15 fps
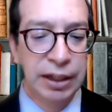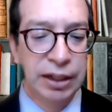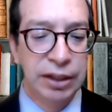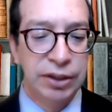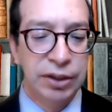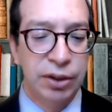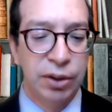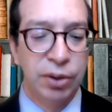
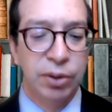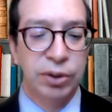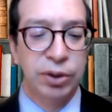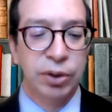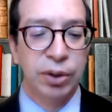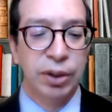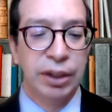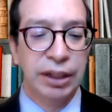So
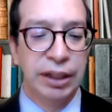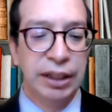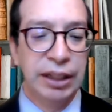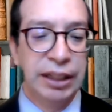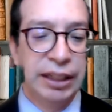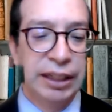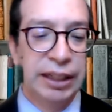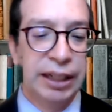during
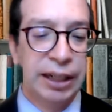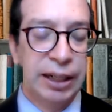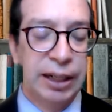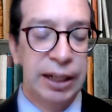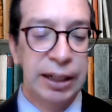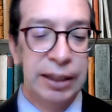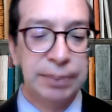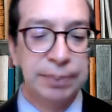the,
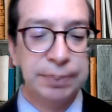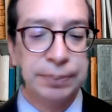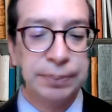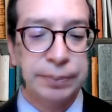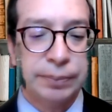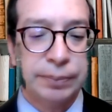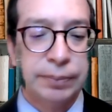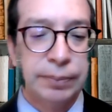
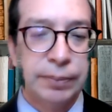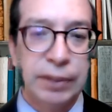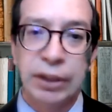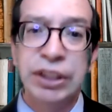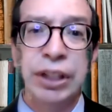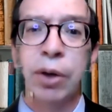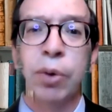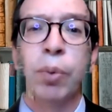
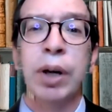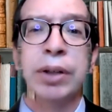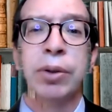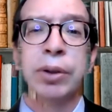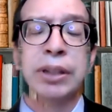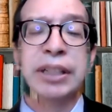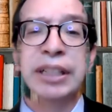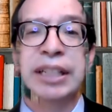one
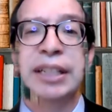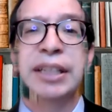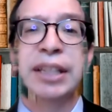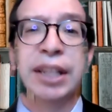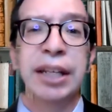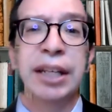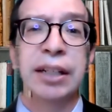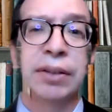only need
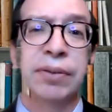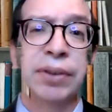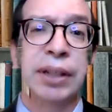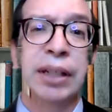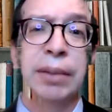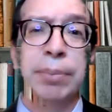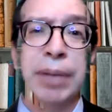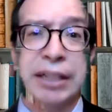think of
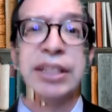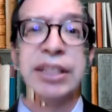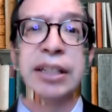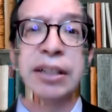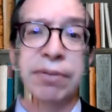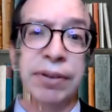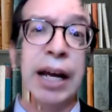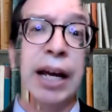the
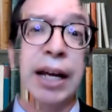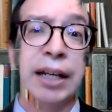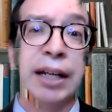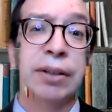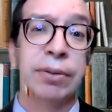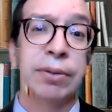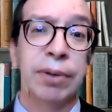Mexican flag,